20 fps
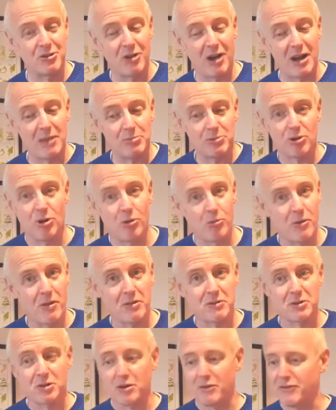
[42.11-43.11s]
grapes or
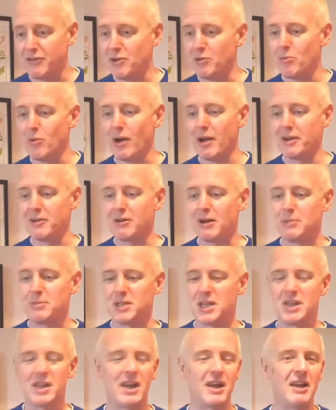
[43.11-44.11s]
whether it's got a few white
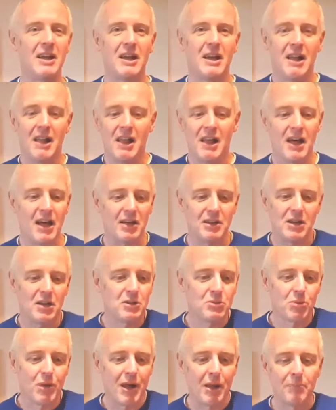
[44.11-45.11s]
grapes in there
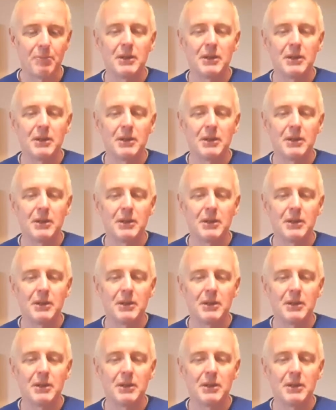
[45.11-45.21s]
as well.